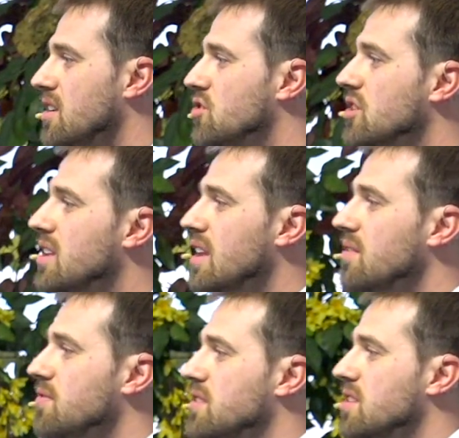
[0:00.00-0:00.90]
is you
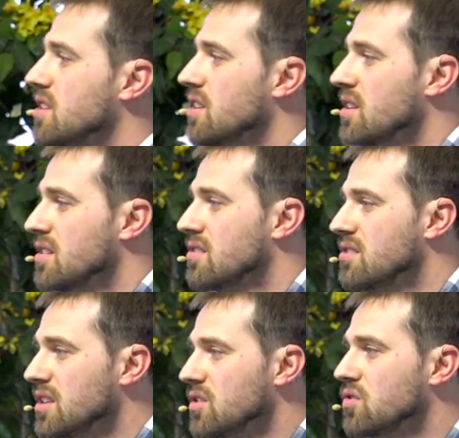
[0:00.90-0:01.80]
give to
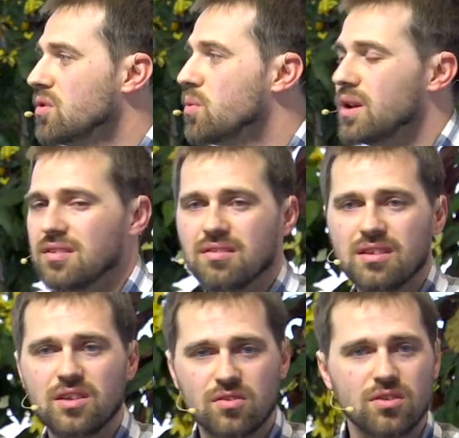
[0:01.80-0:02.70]
Caesar what is
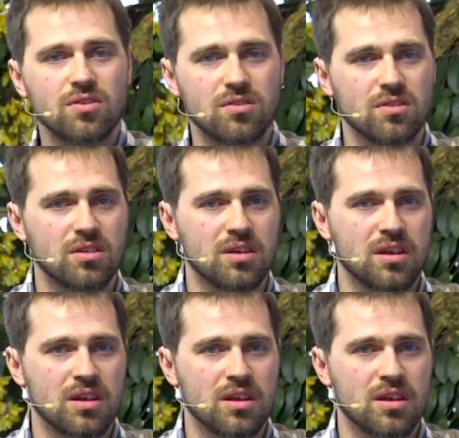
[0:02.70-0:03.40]
Caesar's,